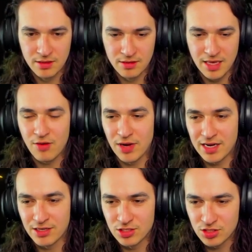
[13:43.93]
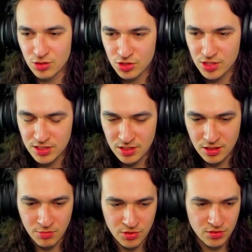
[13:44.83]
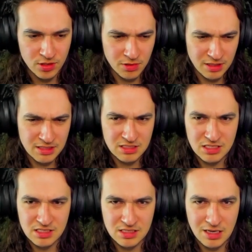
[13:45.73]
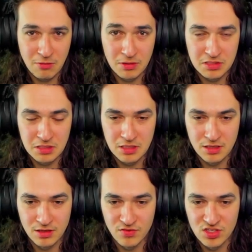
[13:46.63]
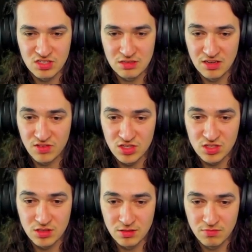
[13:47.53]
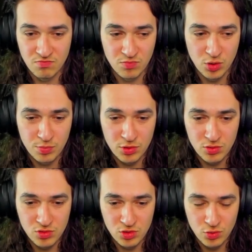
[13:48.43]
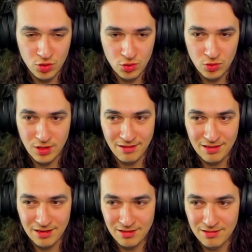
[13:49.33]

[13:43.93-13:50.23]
That way I can just go straight to number 3, but let's just see what's in here. If there's poo-poo doo-doo, nothing,